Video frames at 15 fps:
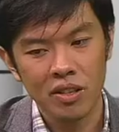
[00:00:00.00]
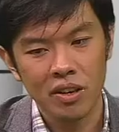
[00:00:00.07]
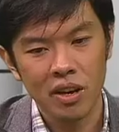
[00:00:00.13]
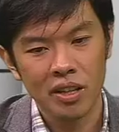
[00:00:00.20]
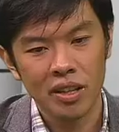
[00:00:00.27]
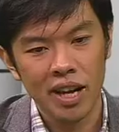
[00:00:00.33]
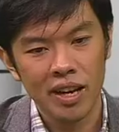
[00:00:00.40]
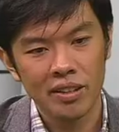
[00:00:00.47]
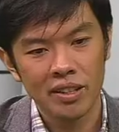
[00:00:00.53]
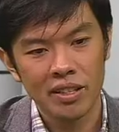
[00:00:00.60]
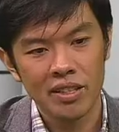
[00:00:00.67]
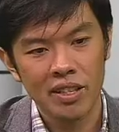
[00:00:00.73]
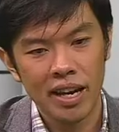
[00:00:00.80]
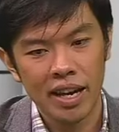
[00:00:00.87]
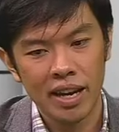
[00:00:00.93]
contact
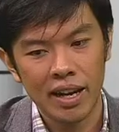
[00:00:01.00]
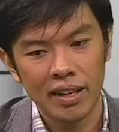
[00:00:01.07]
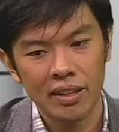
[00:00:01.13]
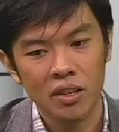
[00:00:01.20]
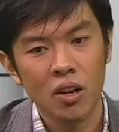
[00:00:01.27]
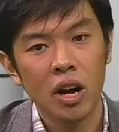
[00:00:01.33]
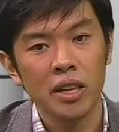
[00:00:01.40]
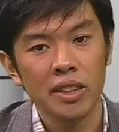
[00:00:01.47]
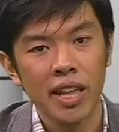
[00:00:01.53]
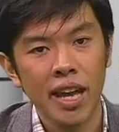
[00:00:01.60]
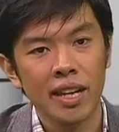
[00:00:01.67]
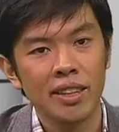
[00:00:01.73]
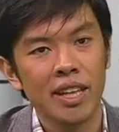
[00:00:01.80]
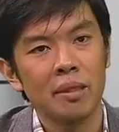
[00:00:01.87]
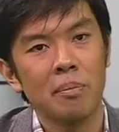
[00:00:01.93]
us at
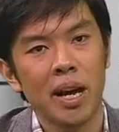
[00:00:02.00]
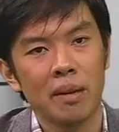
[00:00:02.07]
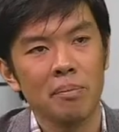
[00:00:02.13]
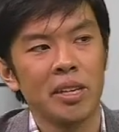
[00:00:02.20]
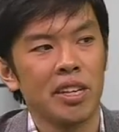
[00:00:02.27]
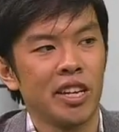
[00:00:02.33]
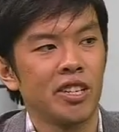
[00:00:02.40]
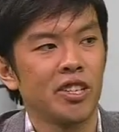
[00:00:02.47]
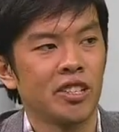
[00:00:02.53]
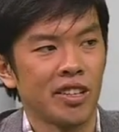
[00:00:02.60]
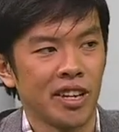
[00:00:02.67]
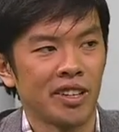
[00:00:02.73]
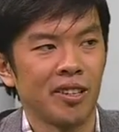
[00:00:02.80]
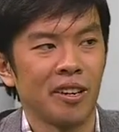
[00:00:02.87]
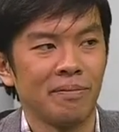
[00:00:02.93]

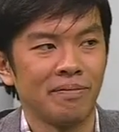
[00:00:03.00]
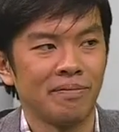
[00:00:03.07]
contact@byimplication.com.